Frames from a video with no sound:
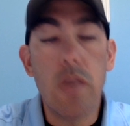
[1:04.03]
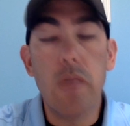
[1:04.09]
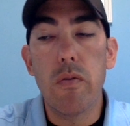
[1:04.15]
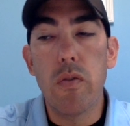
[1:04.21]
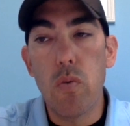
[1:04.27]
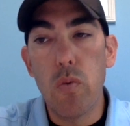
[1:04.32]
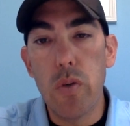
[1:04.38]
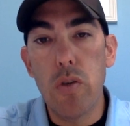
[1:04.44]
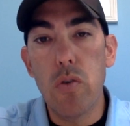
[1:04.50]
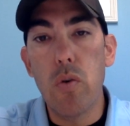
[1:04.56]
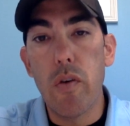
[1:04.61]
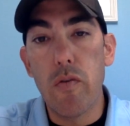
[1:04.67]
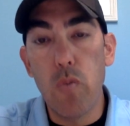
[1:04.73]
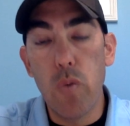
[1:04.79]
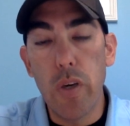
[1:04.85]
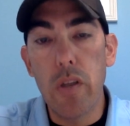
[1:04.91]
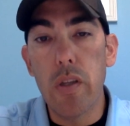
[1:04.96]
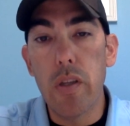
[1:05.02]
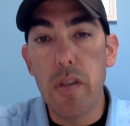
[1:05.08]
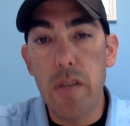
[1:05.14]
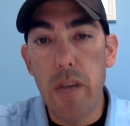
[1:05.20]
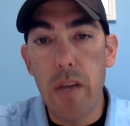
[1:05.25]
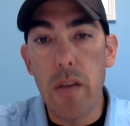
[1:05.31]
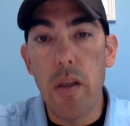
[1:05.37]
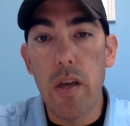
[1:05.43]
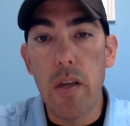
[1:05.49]
even though we do have weekly
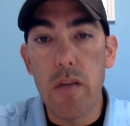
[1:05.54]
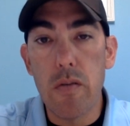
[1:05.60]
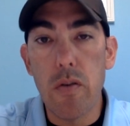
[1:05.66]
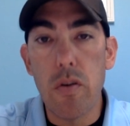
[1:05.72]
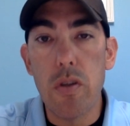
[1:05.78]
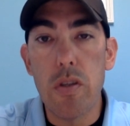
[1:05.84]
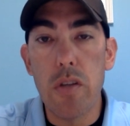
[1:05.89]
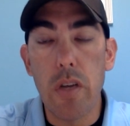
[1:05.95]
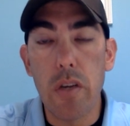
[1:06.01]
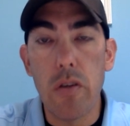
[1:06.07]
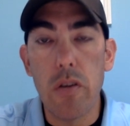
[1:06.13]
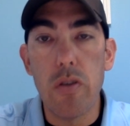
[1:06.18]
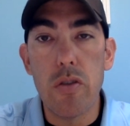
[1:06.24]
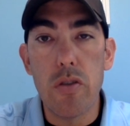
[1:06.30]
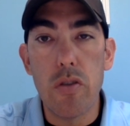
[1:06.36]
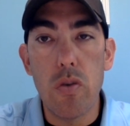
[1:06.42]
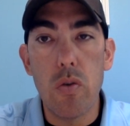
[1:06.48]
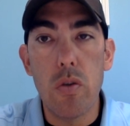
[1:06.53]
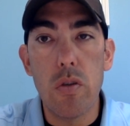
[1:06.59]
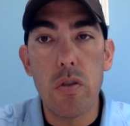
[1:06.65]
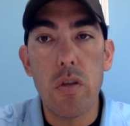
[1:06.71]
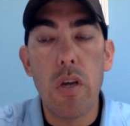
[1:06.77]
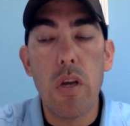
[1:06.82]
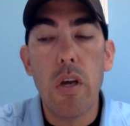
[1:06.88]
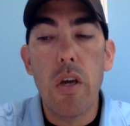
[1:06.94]
deadlines for our secondary students.